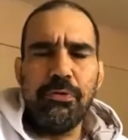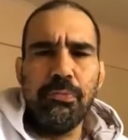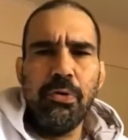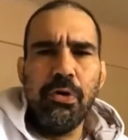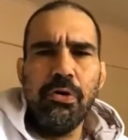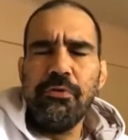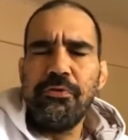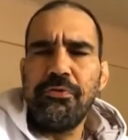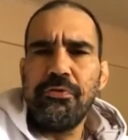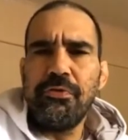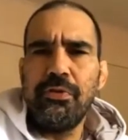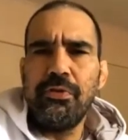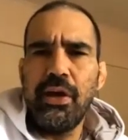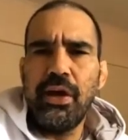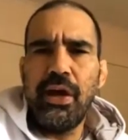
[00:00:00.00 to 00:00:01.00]
for both.
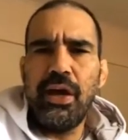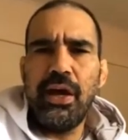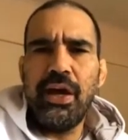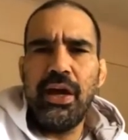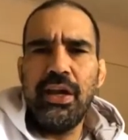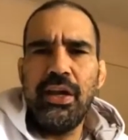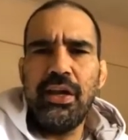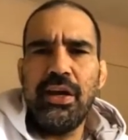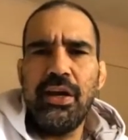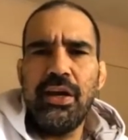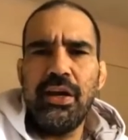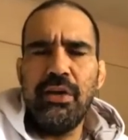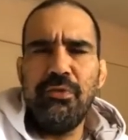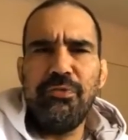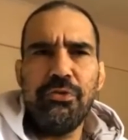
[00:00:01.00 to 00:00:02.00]
And
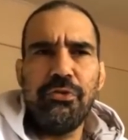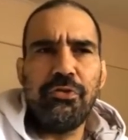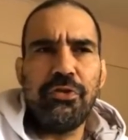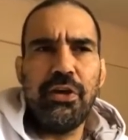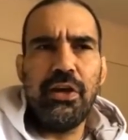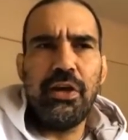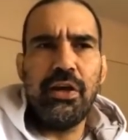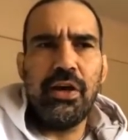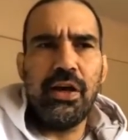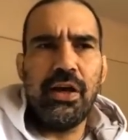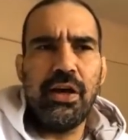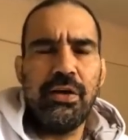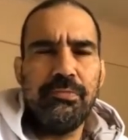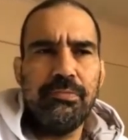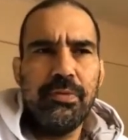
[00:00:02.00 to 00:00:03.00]
if you see,
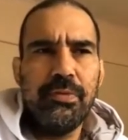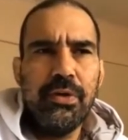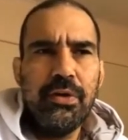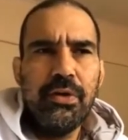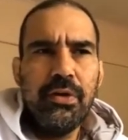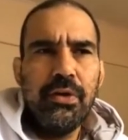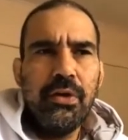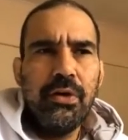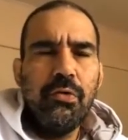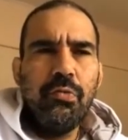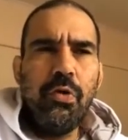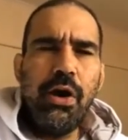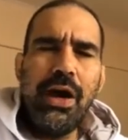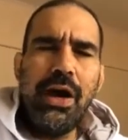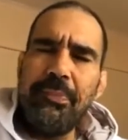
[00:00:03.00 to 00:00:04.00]

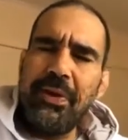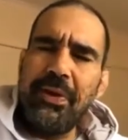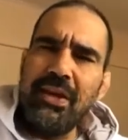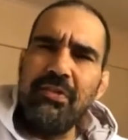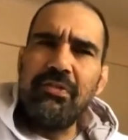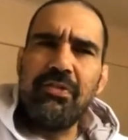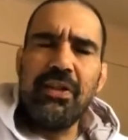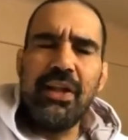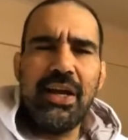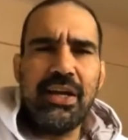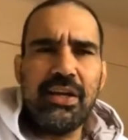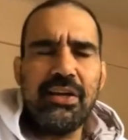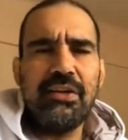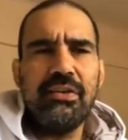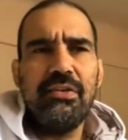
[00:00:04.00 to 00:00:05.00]
what happened is,
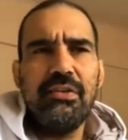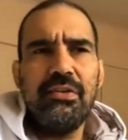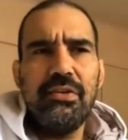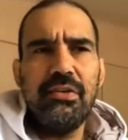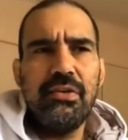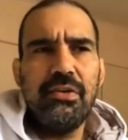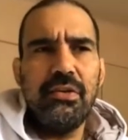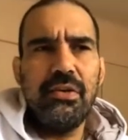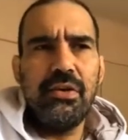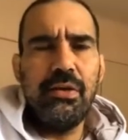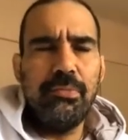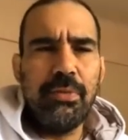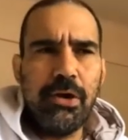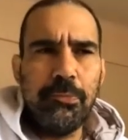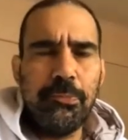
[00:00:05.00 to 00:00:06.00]
like,
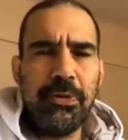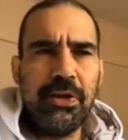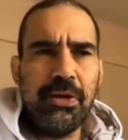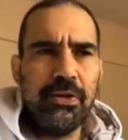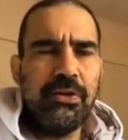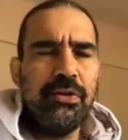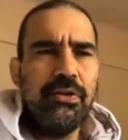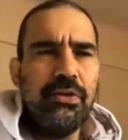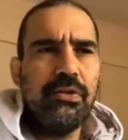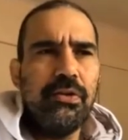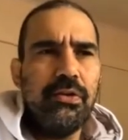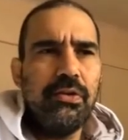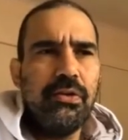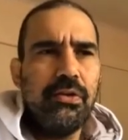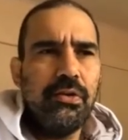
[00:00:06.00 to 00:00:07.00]
in my opinion,
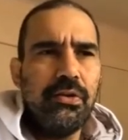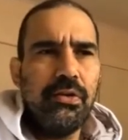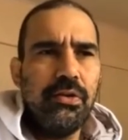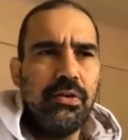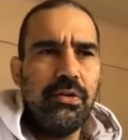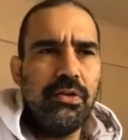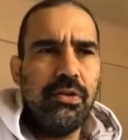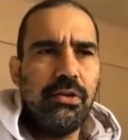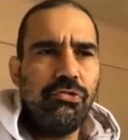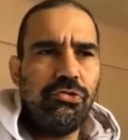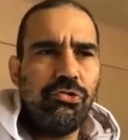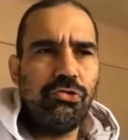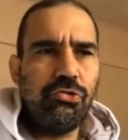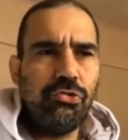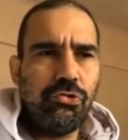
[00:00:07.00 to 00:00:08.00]
the
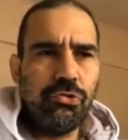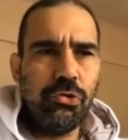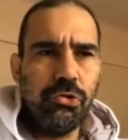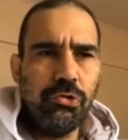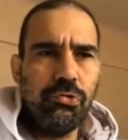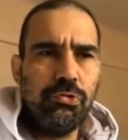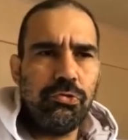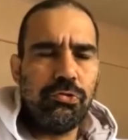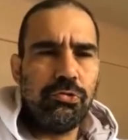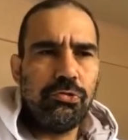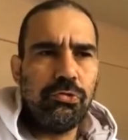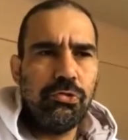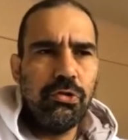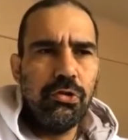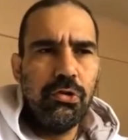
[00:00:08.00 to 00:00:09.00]

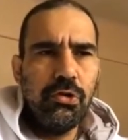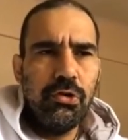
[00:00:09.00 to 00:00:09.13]
shows,